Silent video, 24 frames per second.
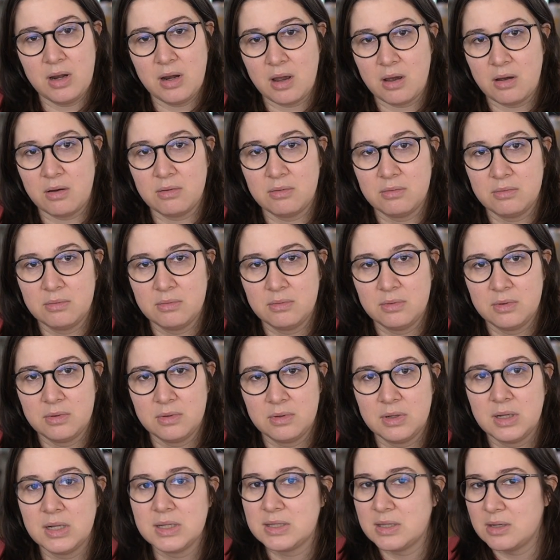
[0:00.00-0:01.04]
now.
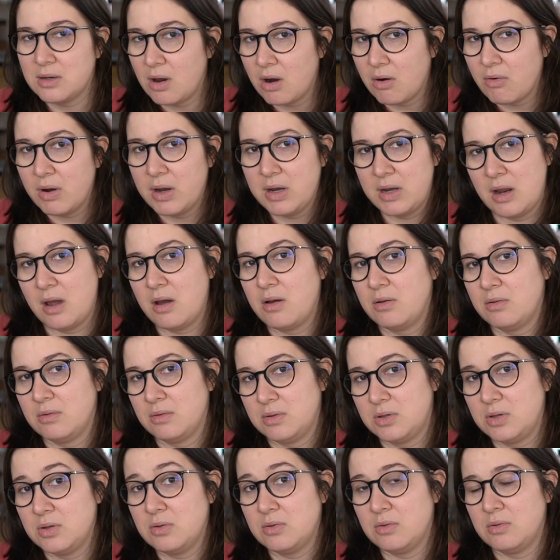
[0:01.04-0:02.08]
It's a not right now,
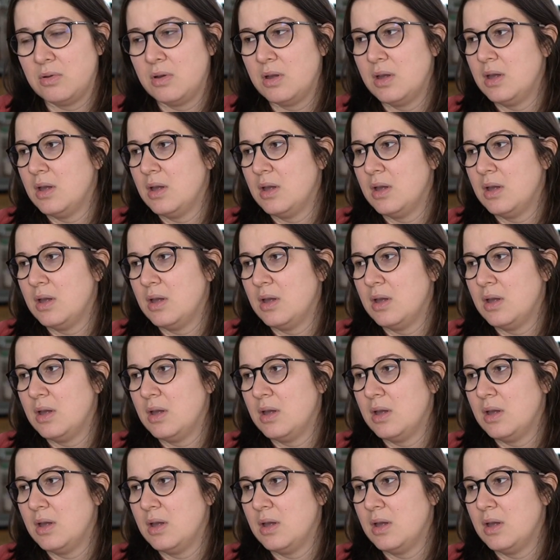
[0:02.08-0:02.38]
too.